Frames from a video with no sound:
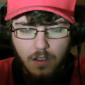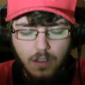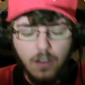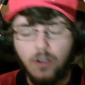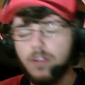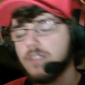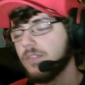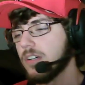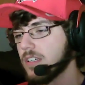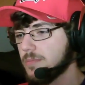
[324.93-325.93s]
Oh, his
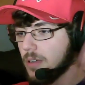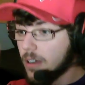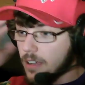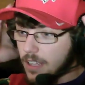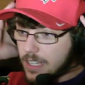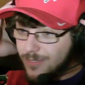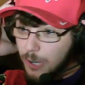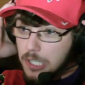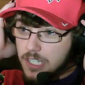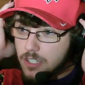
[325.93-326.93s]
voice, bro. His
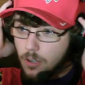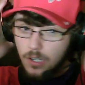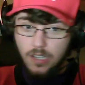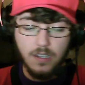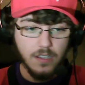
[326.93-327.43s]
voice is so good.